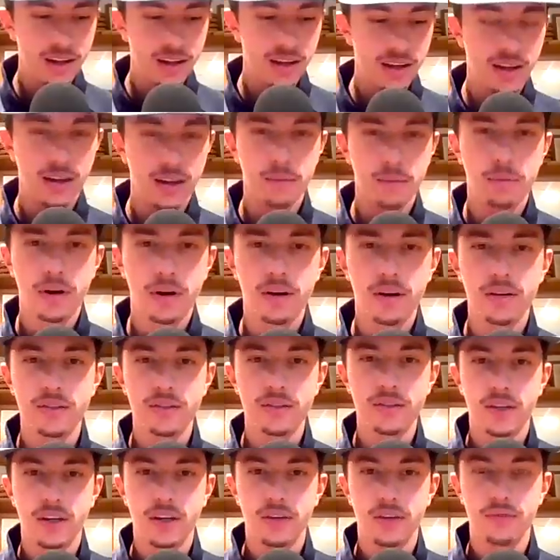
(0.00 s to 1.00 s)
I
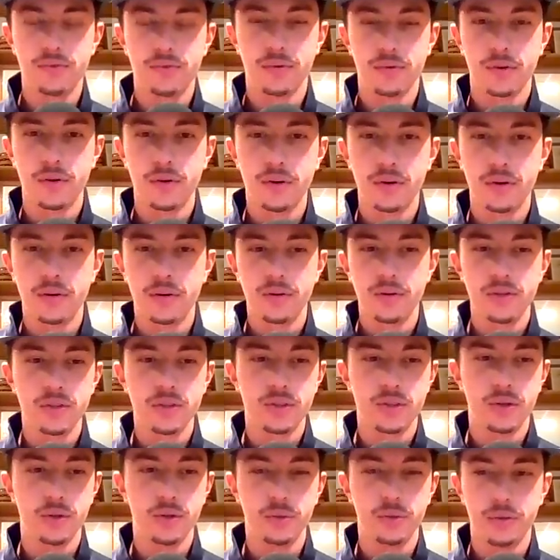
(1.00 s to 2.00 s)
apologize for going on
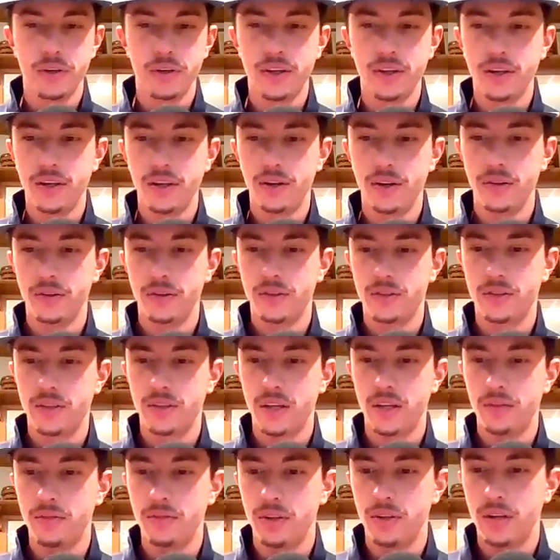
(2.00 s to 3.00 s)
so late here
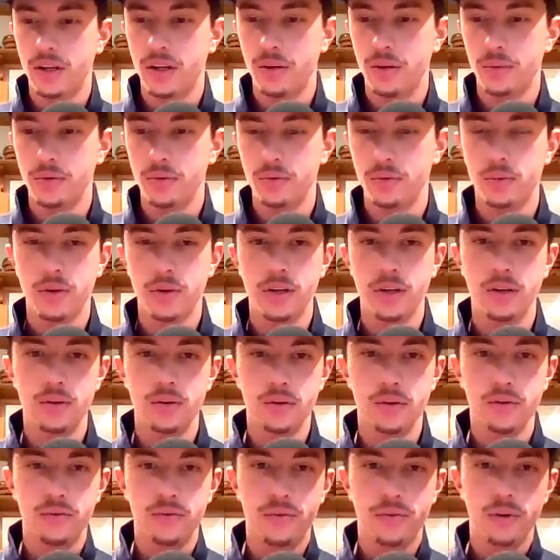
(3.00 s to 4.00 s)
this evening. I was waiting
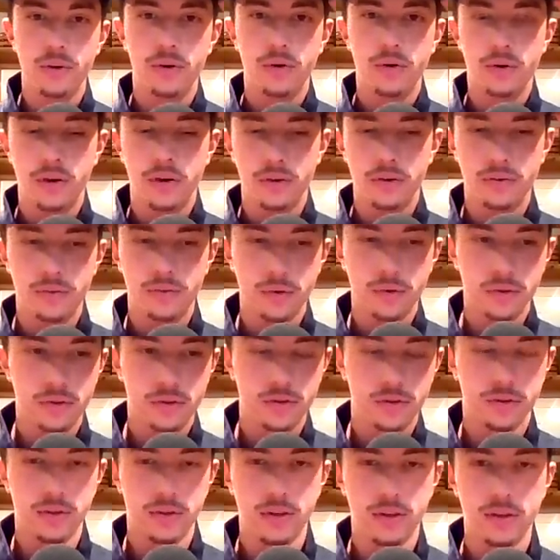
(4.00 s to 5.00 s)
on Phil.
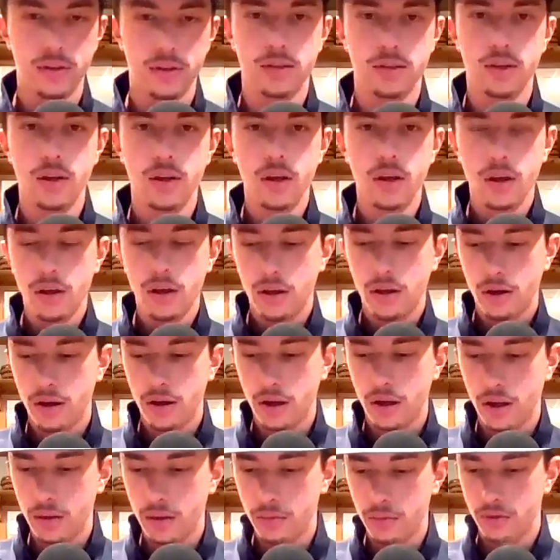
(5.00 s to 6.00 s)
Unfortunately, he's
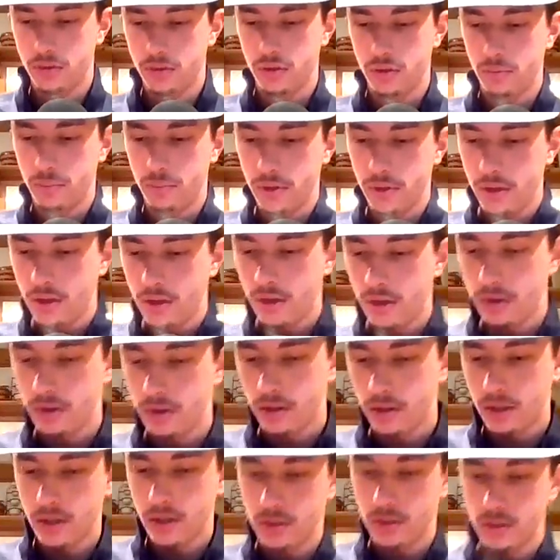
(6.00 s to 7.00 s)
unable to be
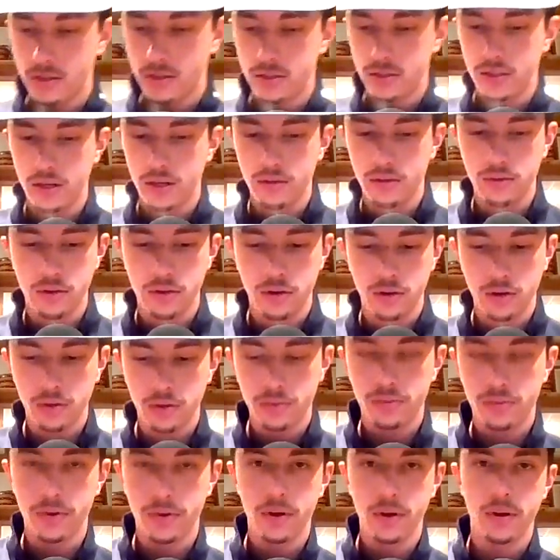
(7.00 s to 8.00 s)
here again this evening.
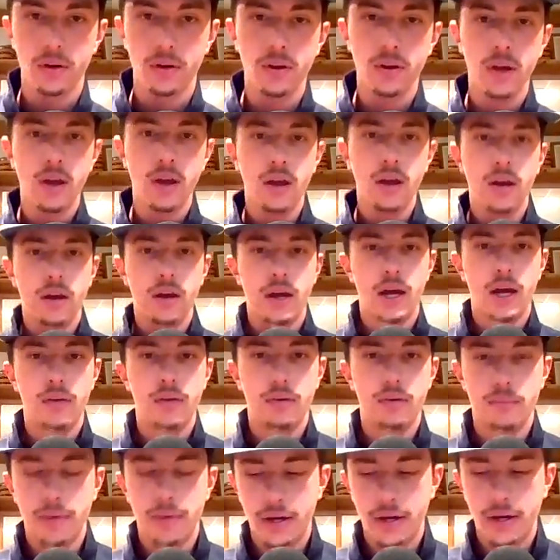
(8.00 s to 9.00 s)
Hopefully, I'll
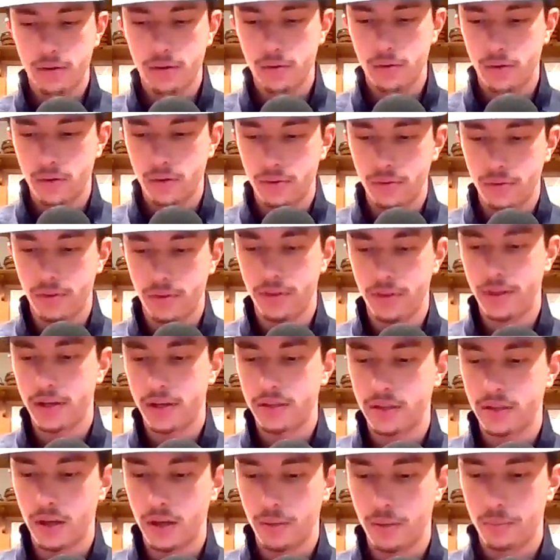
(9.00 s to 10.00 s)
have him back on for the
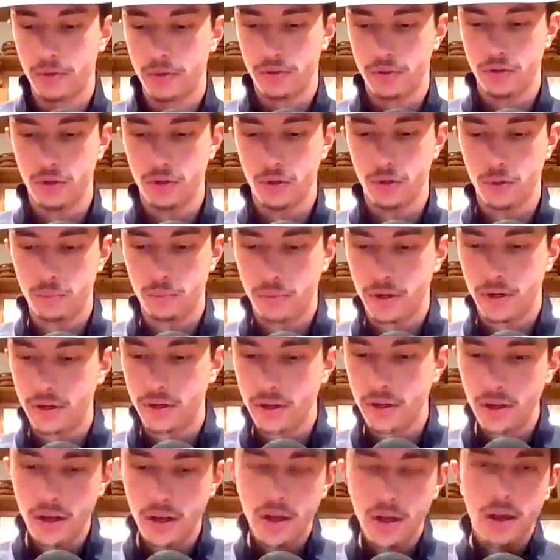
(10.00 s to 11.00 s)
next episode.
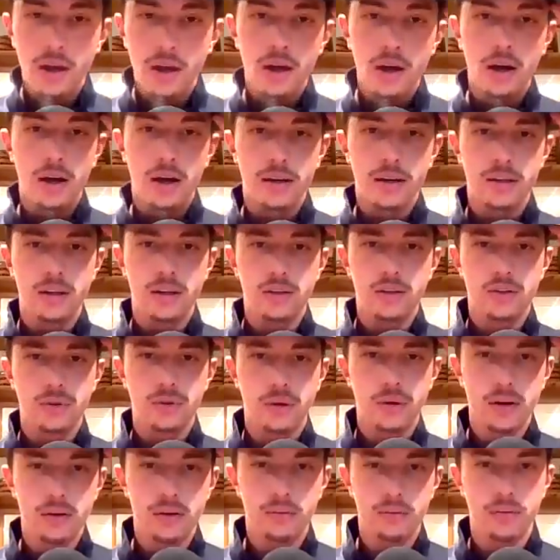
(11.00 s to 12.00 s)
But going to
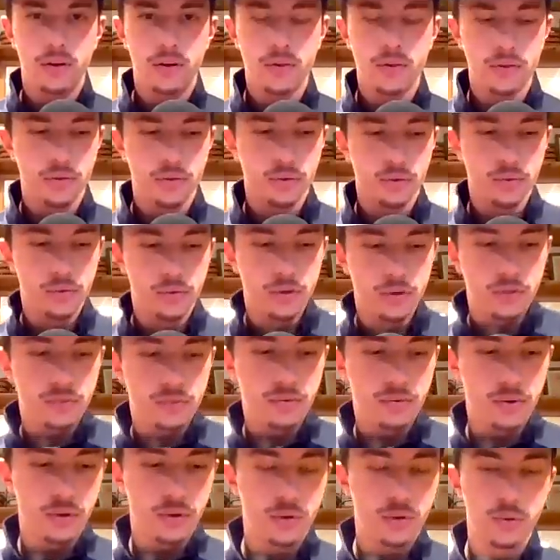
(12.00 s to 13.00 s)
try to run through
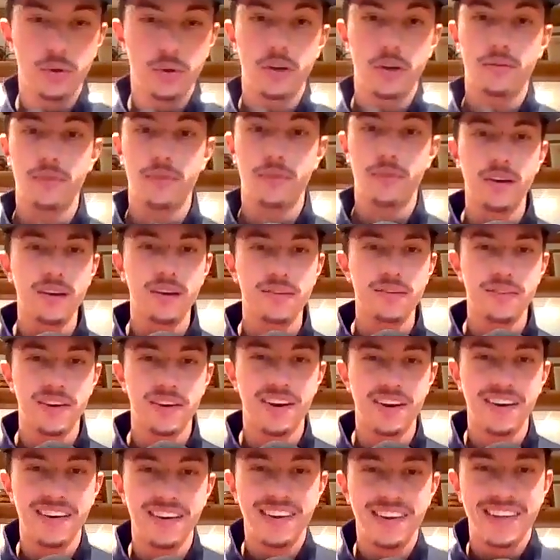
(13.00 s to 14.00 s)
this real quick. Very,
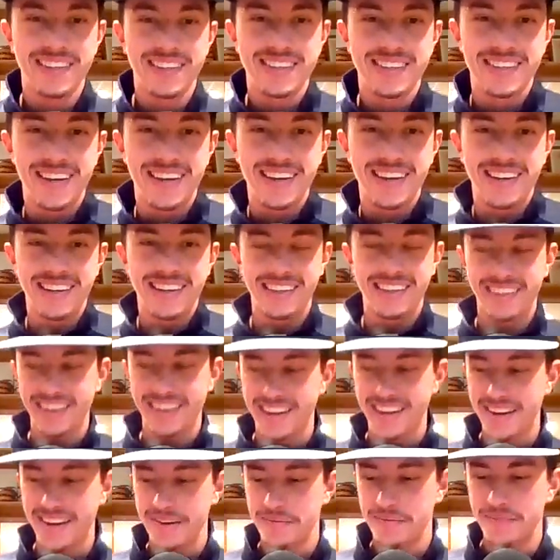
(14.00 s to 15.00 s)
very exciting
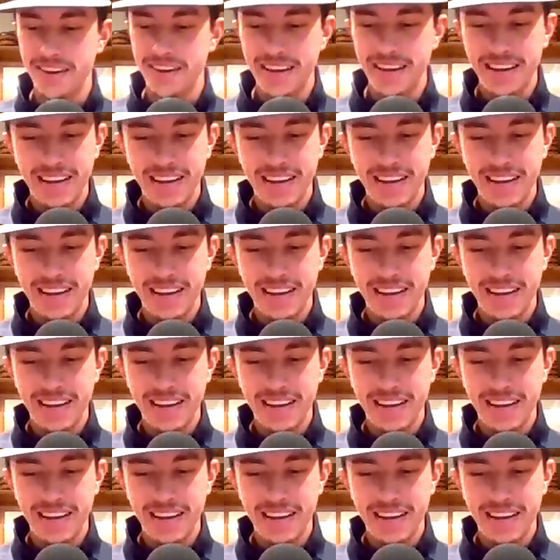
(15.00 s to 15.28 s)
game